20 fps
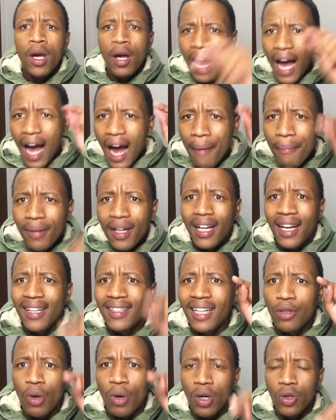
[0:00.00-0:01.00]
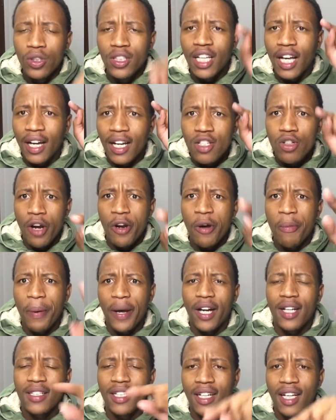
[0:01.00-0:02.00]
I'm glad that we're losing against Orlando
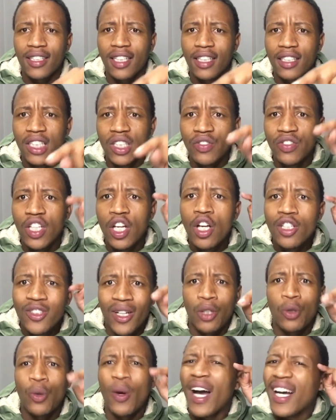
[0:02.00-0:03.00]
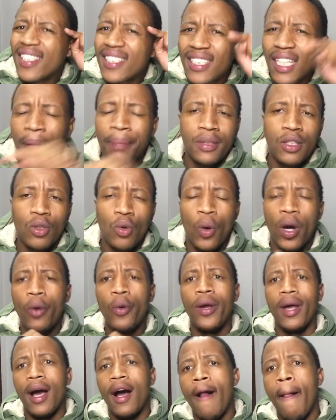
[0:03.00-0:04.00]
Pirates and Kaizer Chiefs so that we accept where we
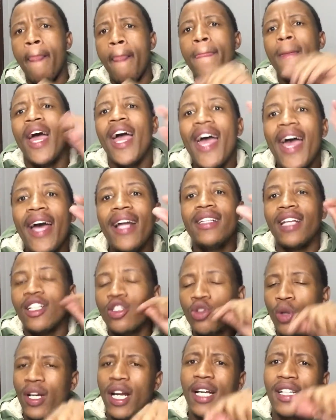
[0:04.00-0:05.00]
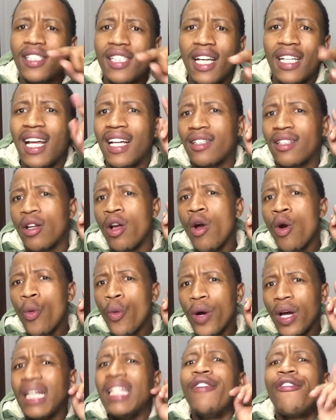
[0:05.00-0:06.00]
are. And that's what I said, that
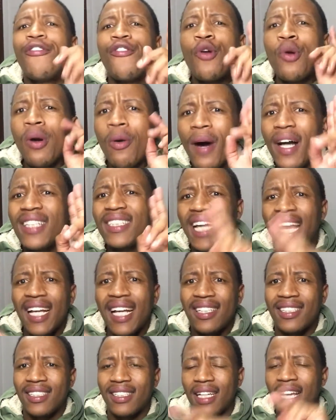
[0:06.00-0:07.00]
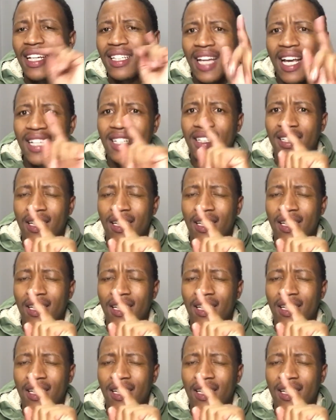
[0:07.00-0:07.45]
if we want a test